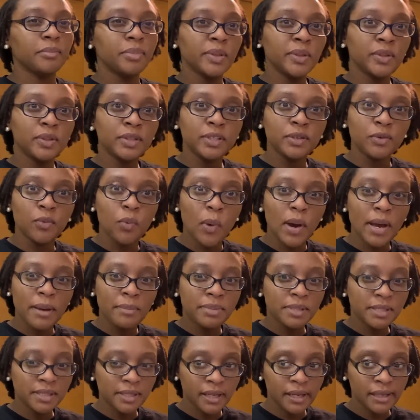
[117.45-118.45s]
building
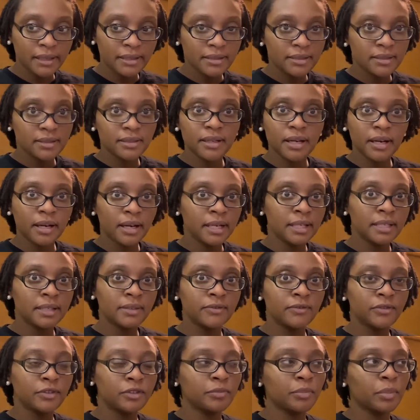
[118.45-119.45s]
websites kind
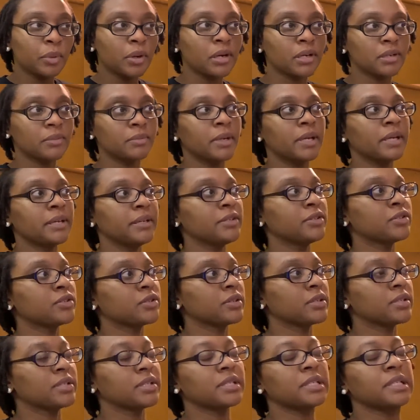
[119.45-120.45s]
of sparked my
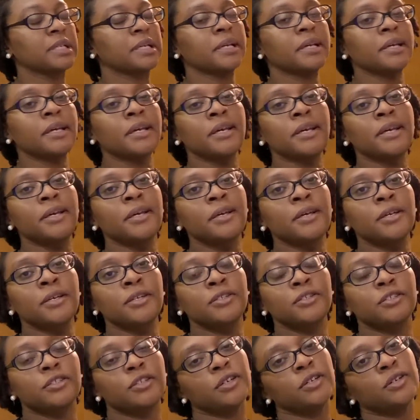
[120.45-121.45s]
interest.
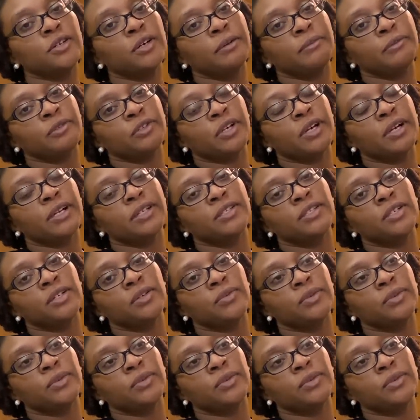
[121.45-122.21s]
So I'm trying to